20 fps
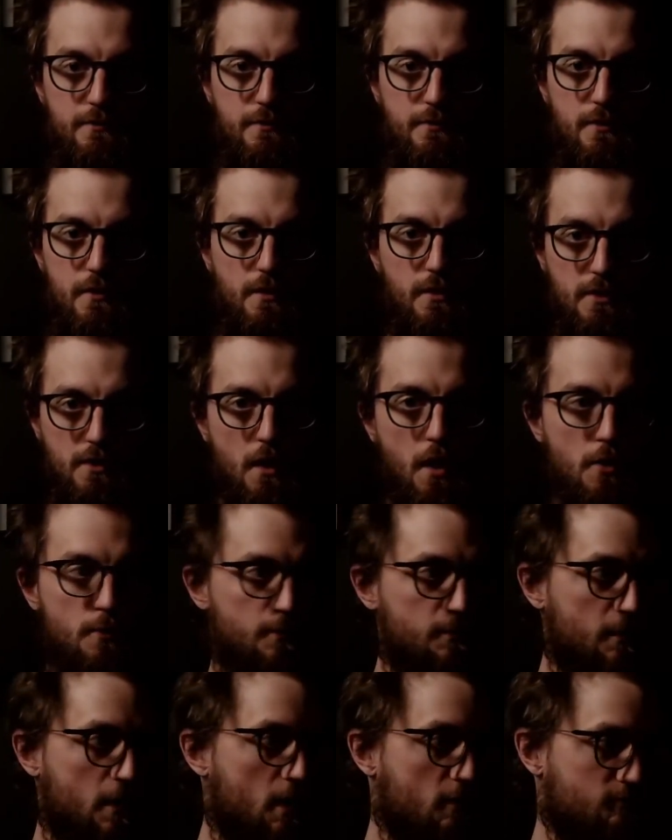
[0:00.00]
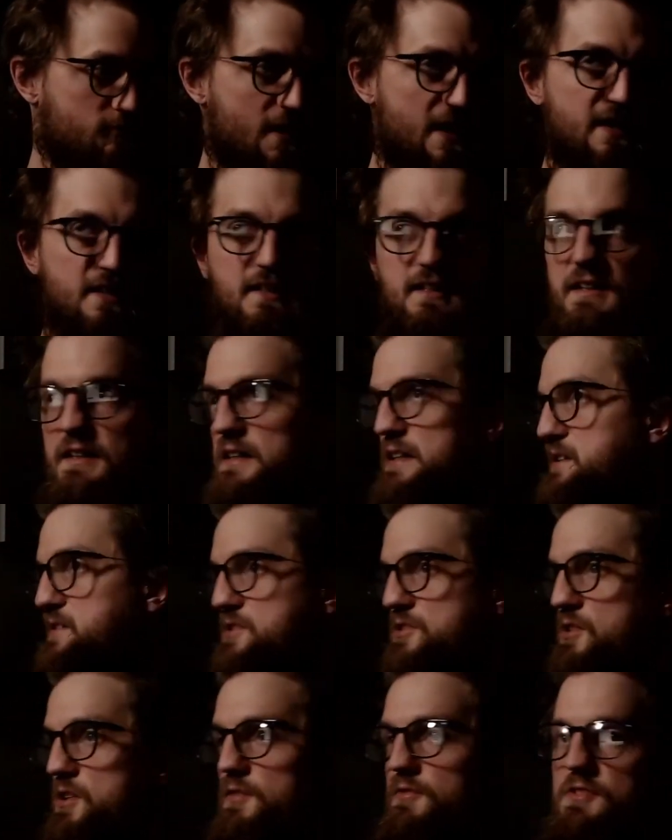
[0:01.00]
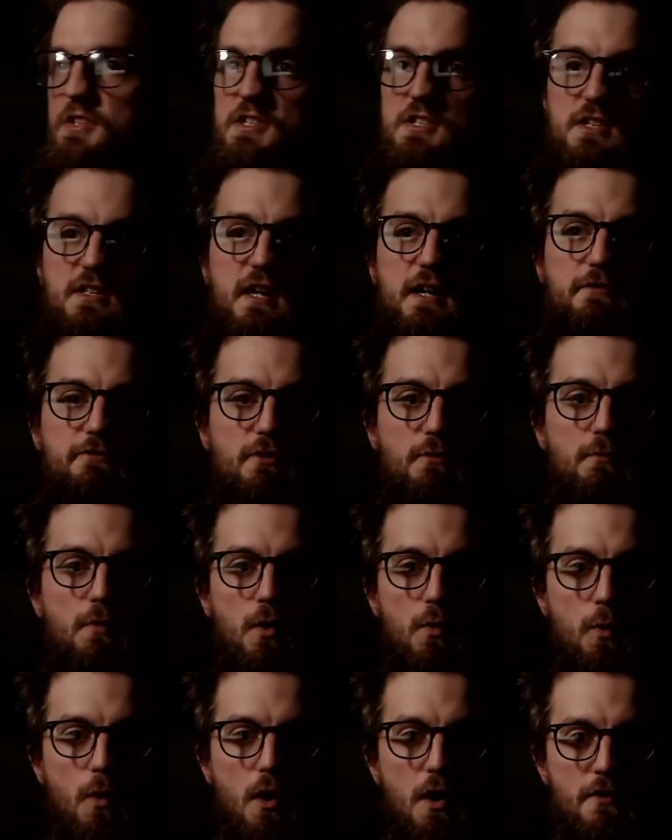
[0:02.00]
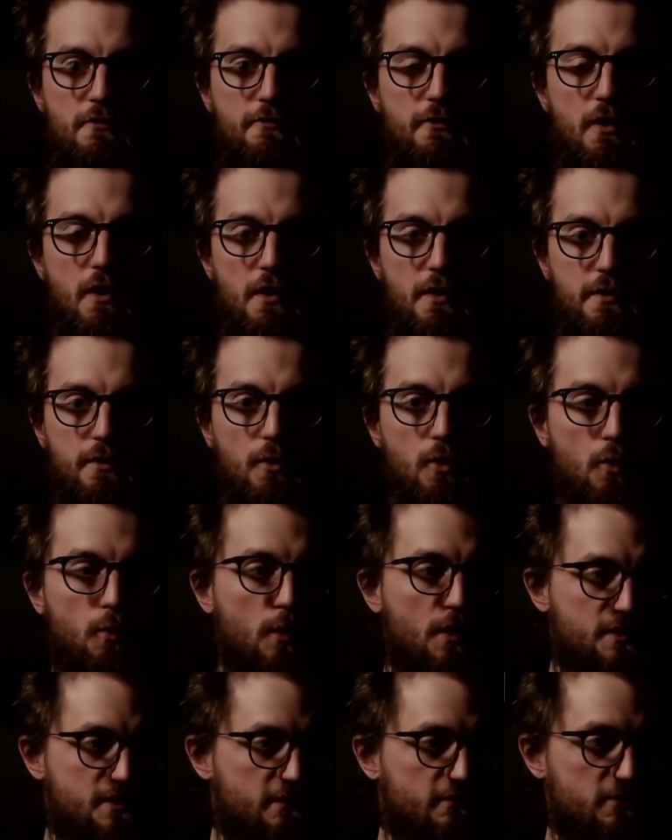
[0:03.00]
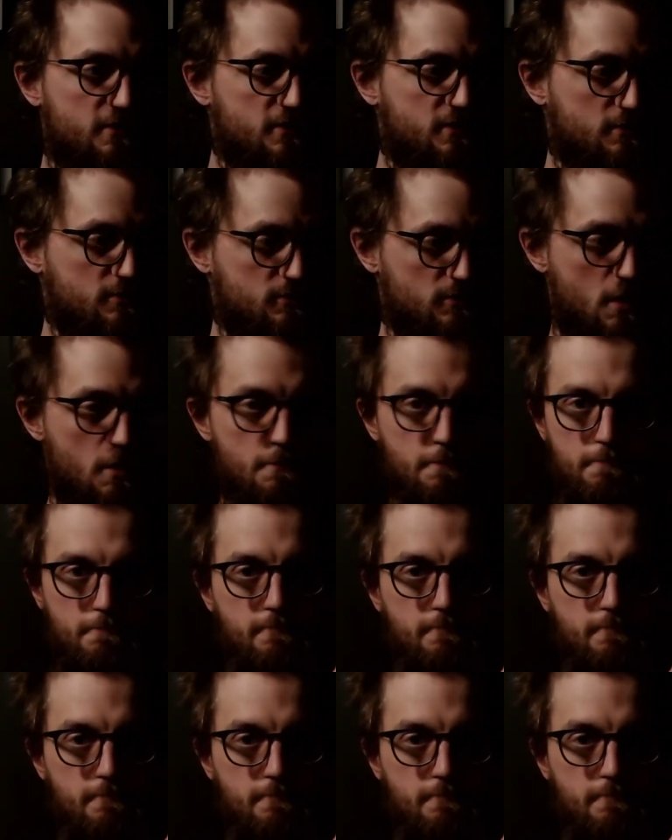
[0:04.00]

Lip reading: like, I regularly just kind of disconnect from my Wi-Fi or whatever and just goes, nope,